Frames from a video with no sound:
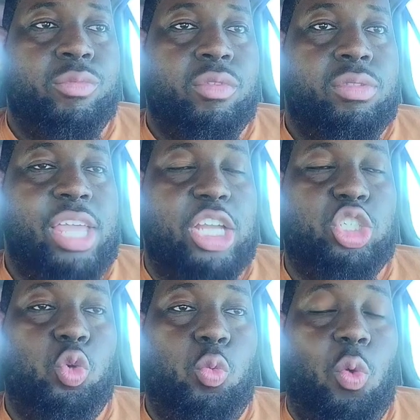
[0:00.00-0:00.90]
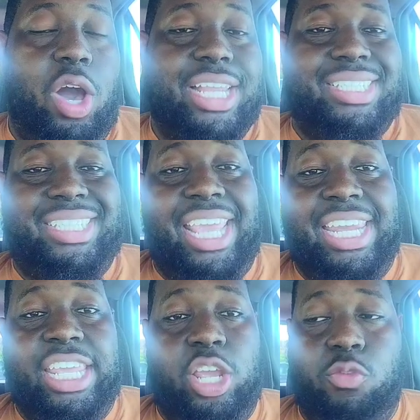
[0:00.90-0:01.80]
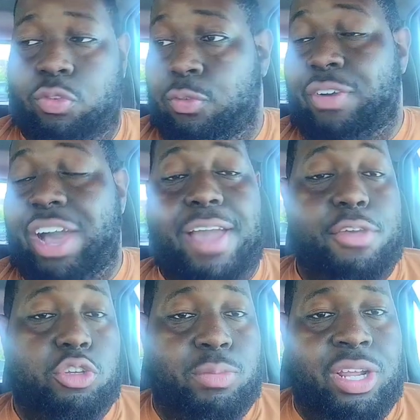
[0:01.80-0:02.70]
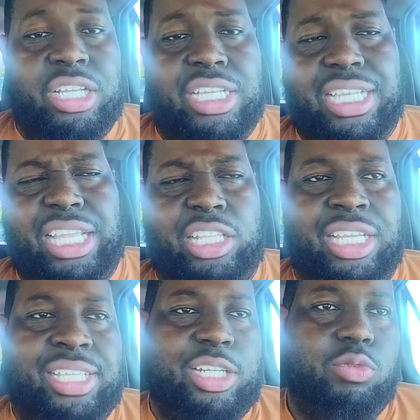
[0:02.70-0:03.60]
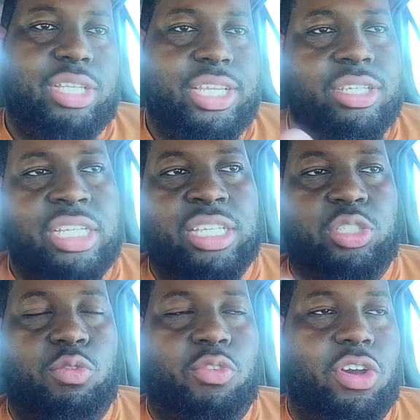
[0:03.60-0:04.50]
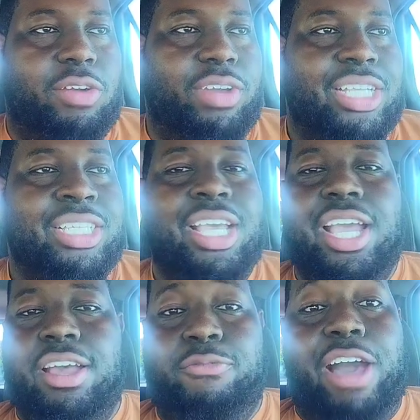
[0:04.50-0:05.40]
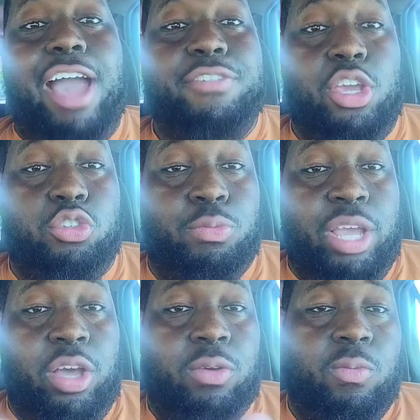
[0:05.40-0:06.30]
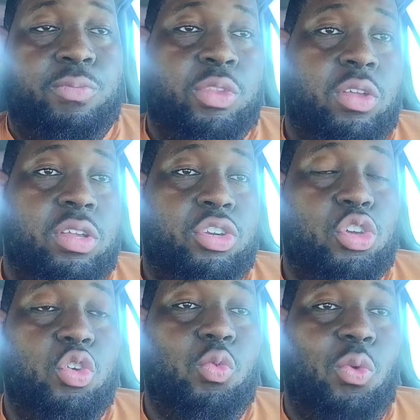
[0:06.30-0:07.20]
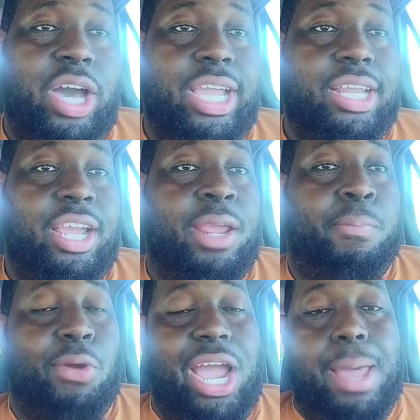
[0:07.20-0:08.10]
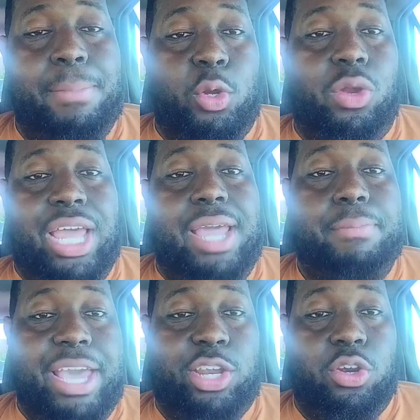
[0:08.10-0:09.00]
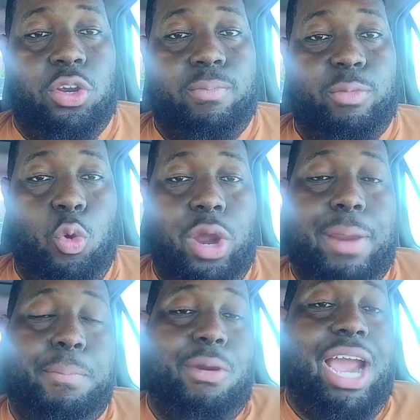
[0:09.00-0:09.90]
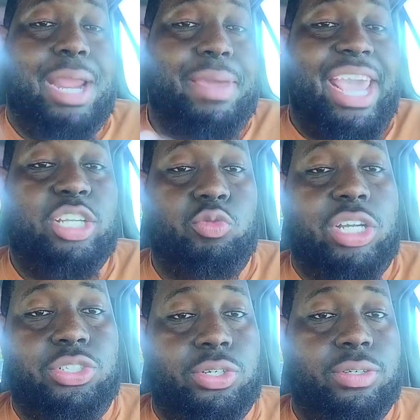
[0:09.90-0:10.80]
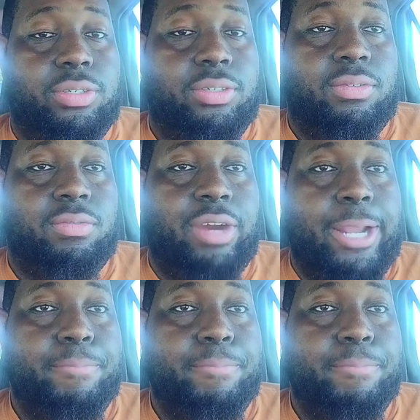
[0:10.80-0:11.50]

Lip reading: that you want 10 years, for 5 years from now. I'm not doing 10 years. That's too far in advance. 5 years from now, do you want a prime middle linebacker or a prime edge rusher, right?